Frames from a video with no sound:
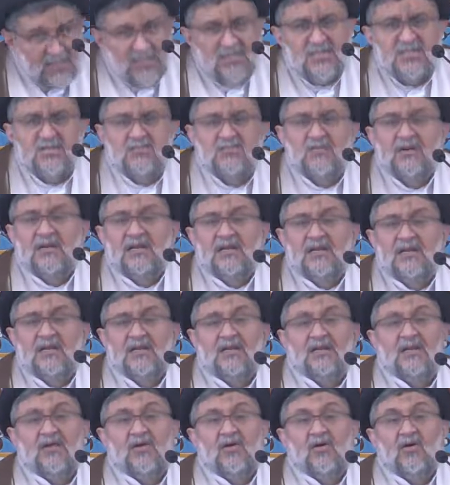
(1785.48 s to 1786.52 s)

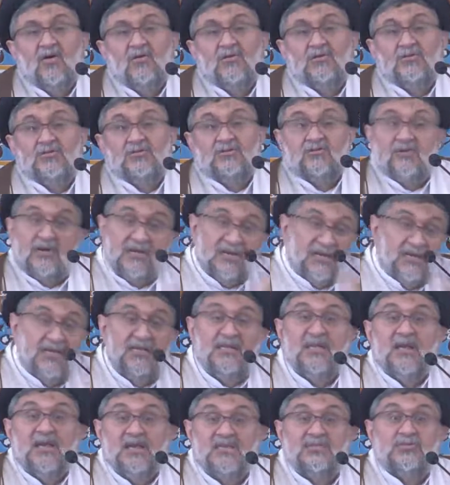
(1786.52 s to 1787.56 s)
one also again
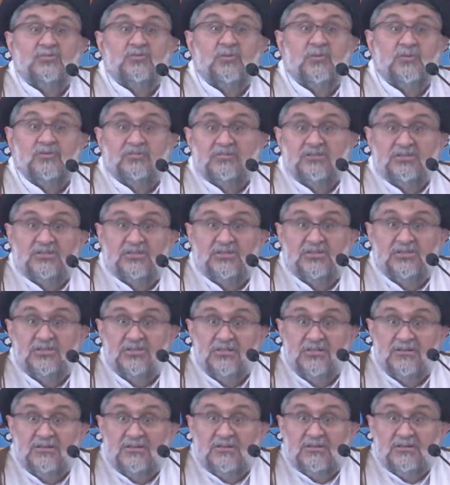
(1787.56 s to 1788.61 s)
exposed
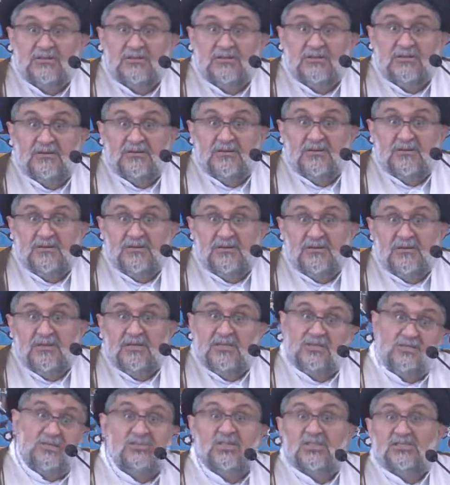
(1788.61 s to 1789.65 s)

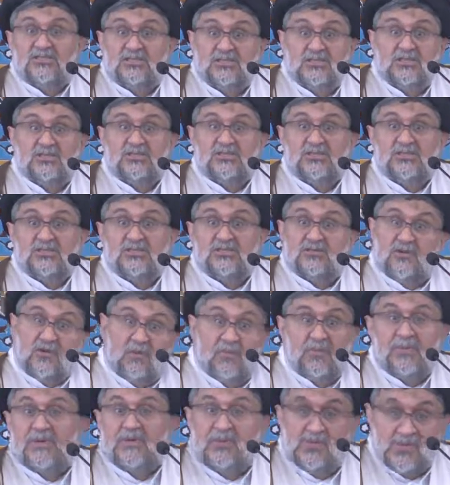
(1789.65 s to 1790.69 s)
injustice,
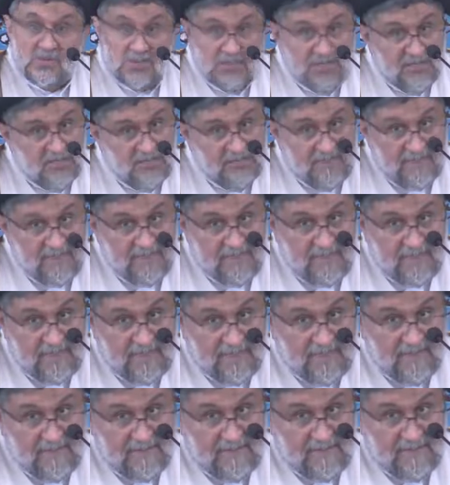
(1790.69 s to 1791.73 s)
oppression
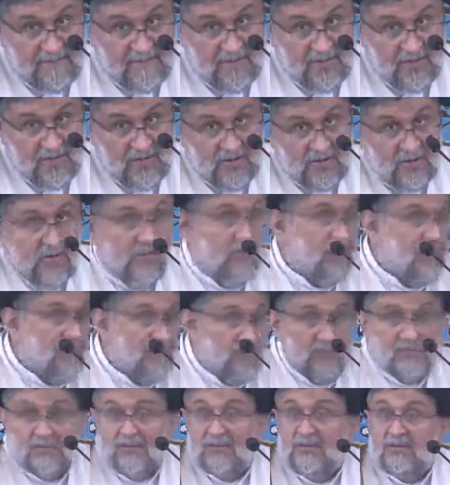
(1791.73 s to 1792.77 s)
of
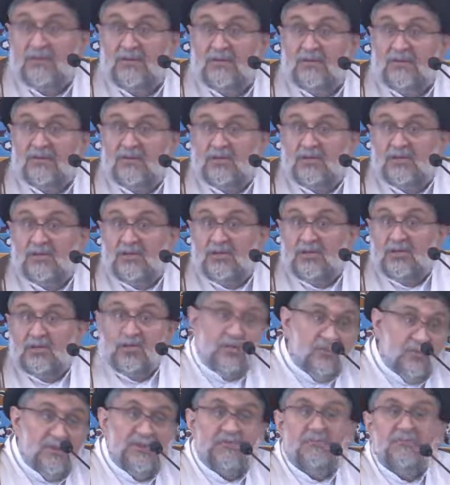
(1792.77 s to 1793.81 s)

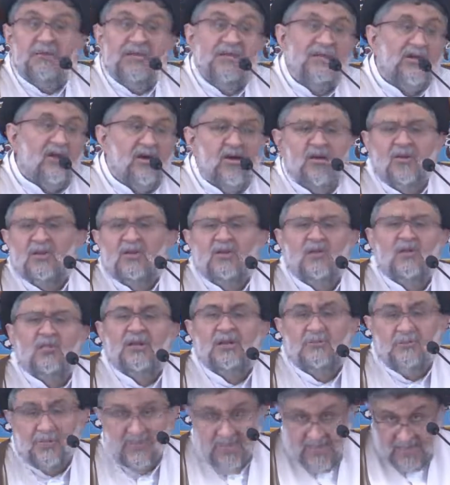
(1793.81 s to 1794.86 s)
human being on human
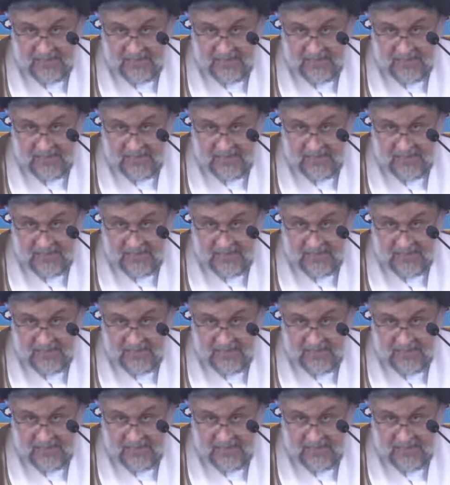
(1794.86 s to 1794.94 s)
being.